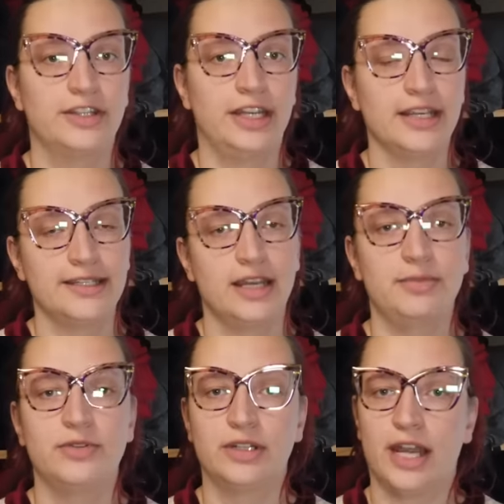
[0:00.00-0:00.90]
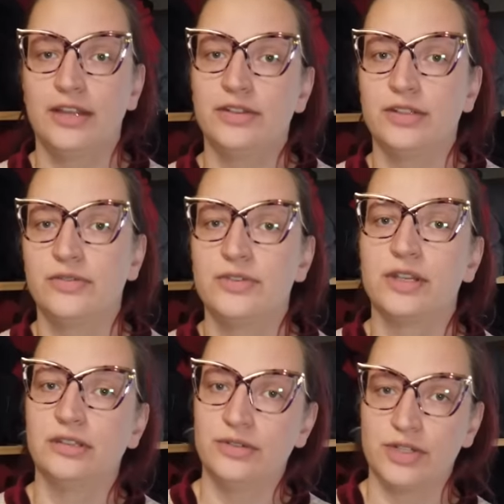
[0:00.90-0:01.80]
for the next step, you can either use
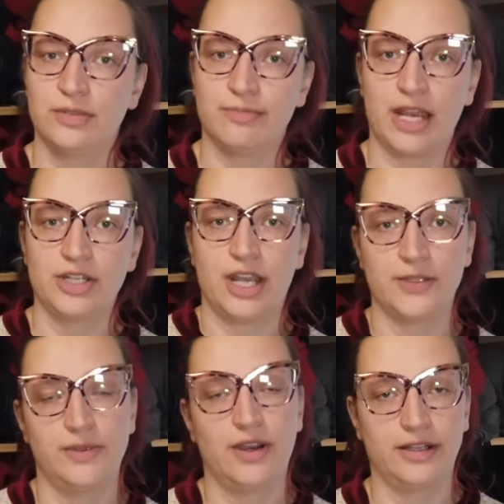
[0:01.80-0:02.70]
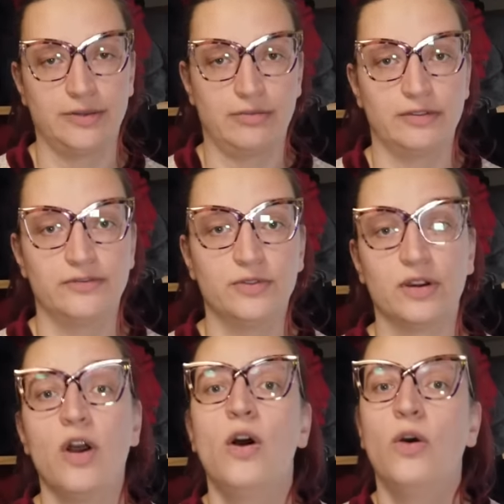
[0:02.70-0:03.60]
illusion mesh as we talked about
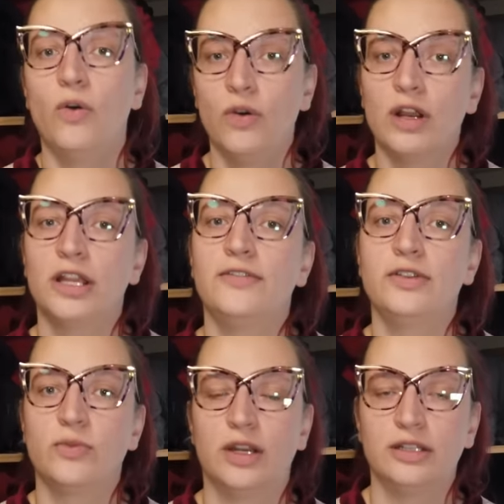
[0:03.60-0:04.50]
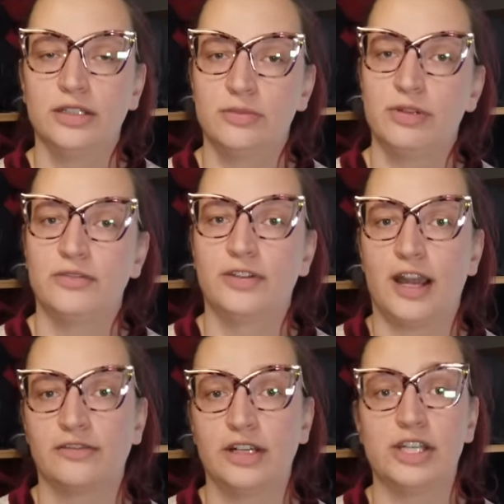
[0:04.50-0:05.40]
before, or if you want a little bit of
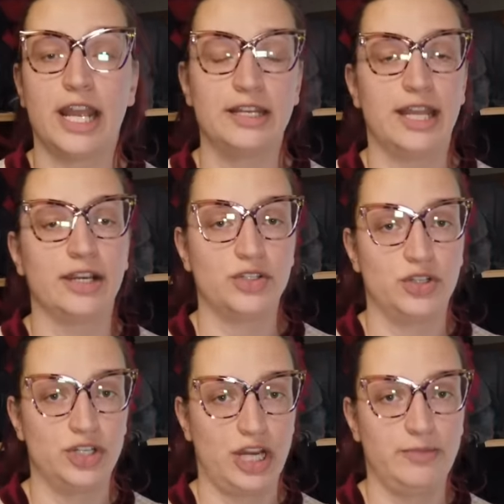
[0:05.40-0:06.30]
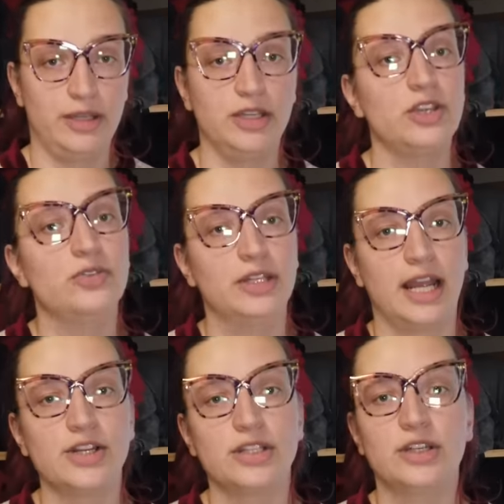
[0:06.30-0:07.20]
coverage and extra shaping, you can
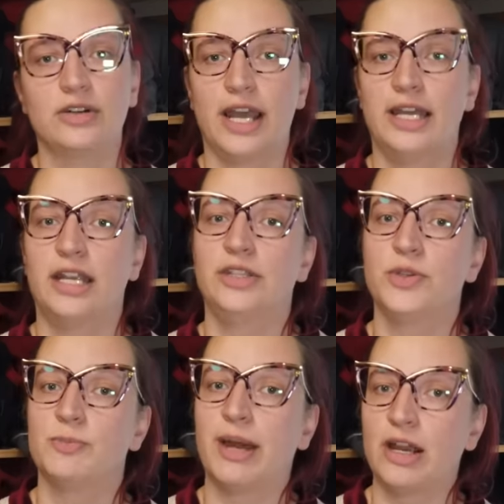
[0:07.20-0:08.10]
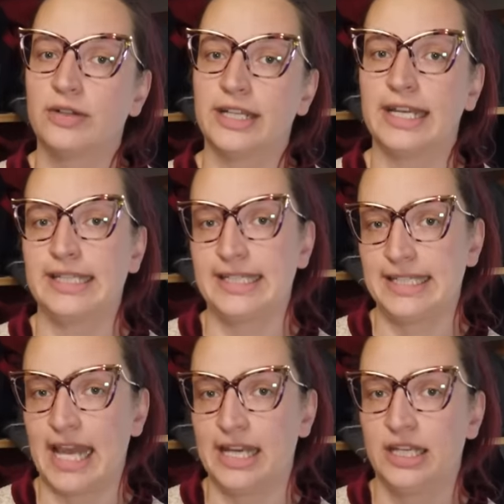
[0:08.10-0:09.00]
actually go ahead and use PowerNet
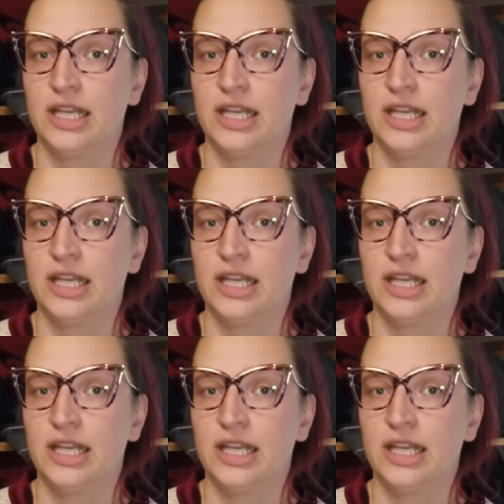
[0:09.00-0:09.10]
instead.